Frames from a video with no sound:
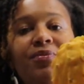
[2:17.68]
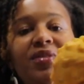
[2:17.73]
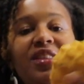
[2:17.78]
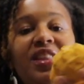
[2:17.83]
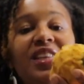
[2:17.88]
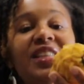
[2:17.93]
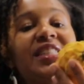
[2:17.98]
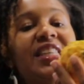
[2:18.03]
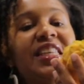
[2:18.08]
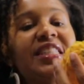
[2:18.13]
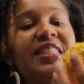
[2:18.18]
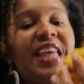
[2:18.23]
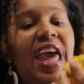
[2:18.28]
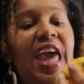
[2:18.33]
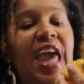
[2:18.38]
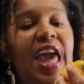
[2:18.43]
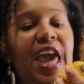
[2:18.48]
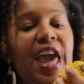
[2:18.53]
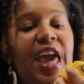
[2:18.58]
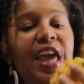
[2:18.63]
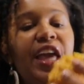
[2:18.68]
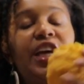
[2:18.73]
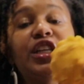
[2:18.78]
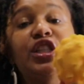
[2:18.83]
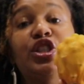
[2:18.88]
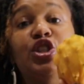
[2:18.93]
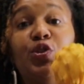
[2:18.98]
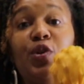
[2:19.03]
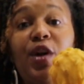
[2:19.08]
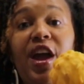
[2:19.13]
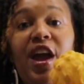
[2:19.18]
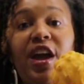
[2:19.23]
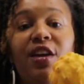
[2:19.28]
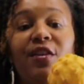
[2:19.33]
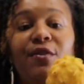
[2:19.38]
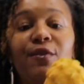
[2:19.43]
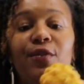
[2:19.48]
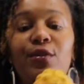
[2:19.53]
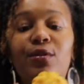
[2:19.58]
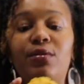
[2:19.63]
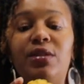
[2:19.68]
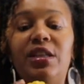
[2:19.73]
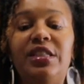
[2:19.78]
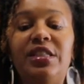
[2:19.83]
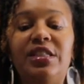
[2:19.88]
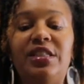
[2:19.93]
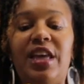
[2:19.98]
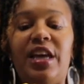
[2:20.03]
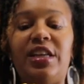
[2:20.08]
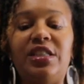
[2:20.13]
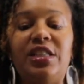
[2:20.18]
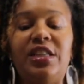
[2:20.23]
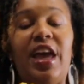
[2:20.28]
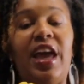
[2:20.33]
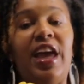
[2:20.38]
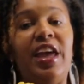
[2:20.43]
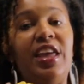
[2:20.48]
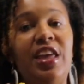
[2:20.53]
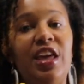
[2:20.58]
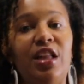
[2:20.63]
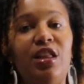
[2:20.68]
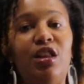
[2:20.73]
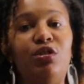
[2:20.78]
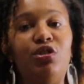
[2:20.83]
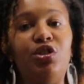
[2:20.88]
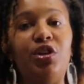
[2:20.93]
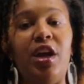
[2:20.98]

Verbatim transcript: This is a dragon fruit. This is actually a yellow